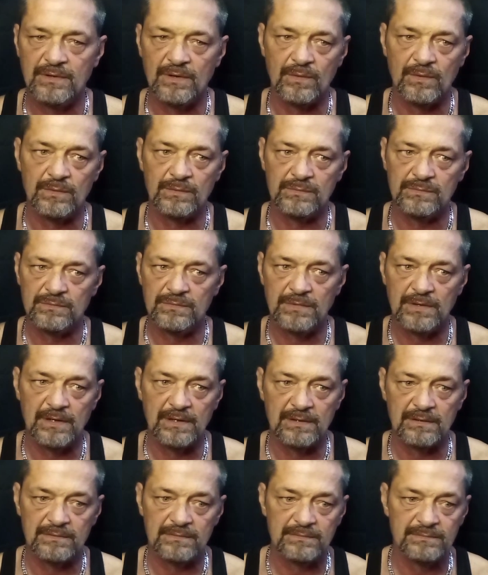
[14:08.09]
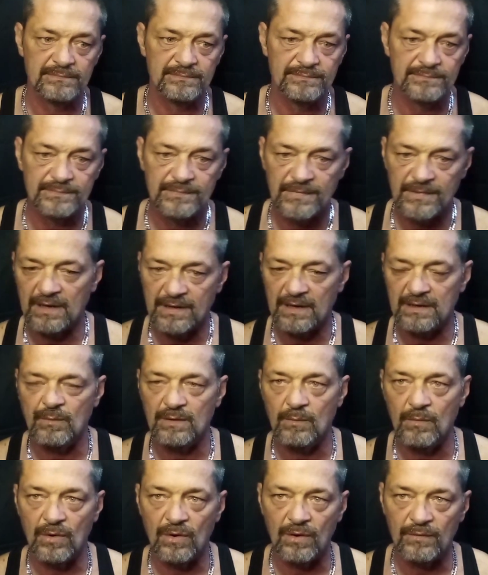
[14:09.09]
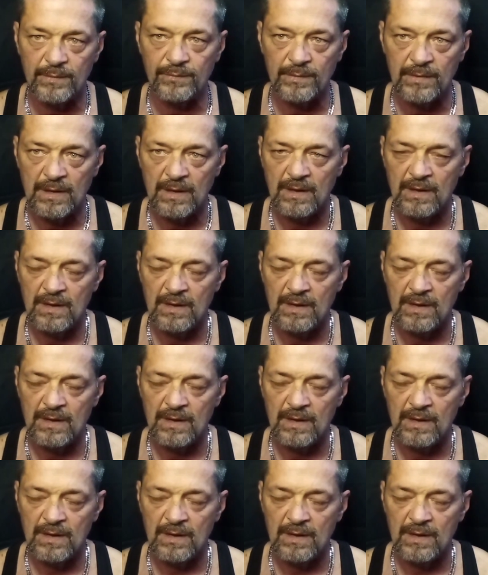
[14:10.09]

you know, uh, cutting them off.